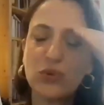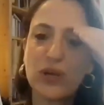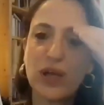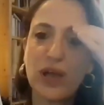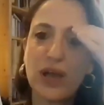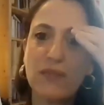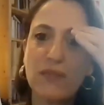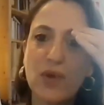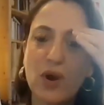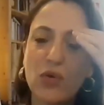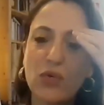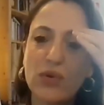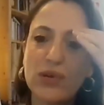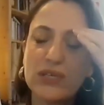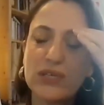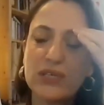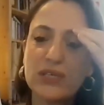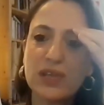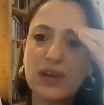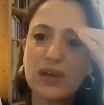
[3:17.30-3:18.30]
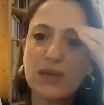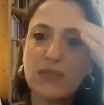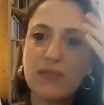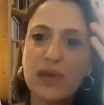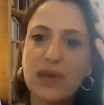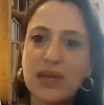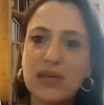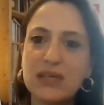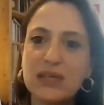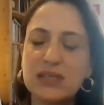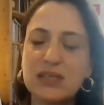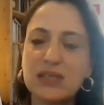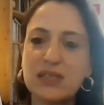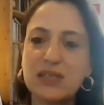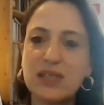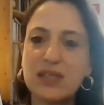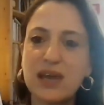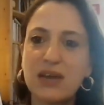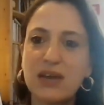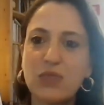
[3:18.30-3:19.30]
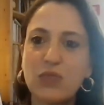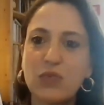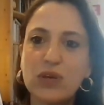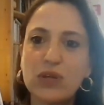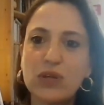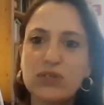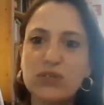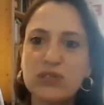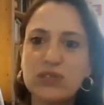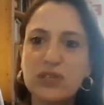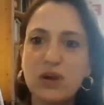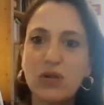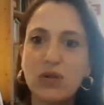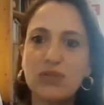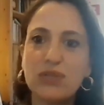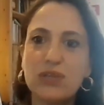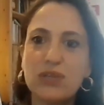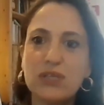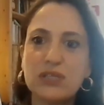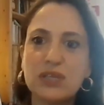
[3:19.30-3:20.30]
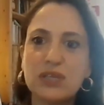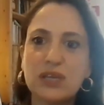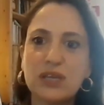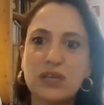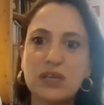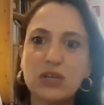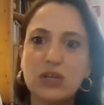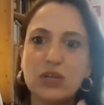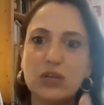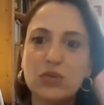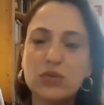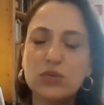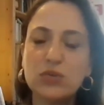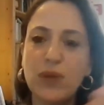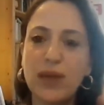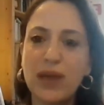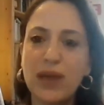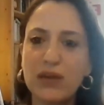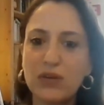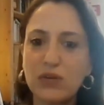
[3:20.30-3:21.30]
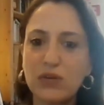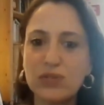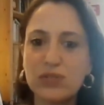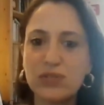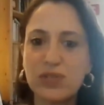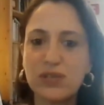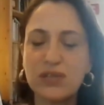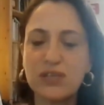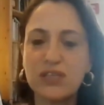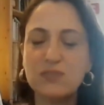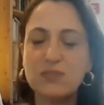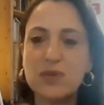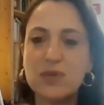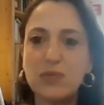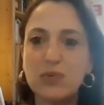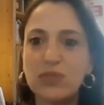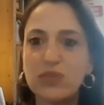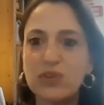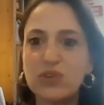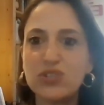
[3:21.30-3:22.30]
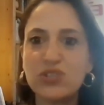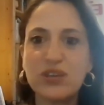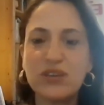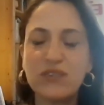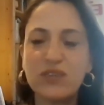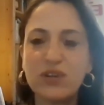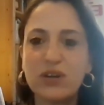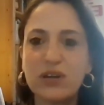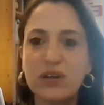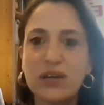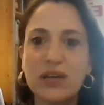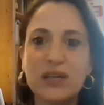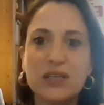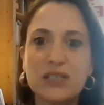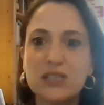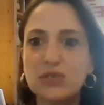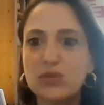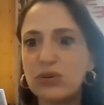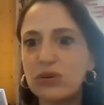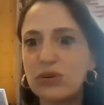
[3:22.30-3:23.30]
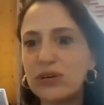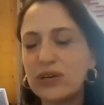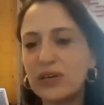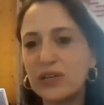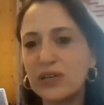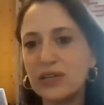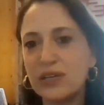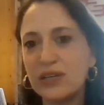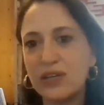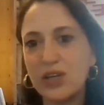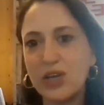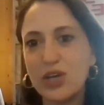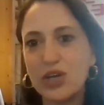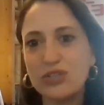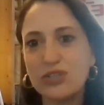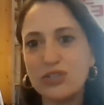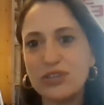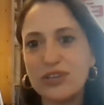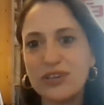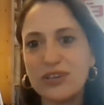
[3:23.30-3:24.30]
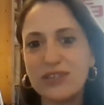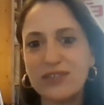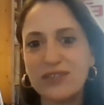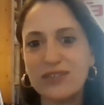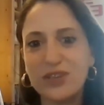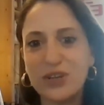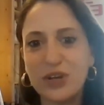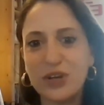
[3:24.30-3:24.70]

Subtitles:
when I'm always amazed that when you see all these like news panels and these people, there's never a historian to give,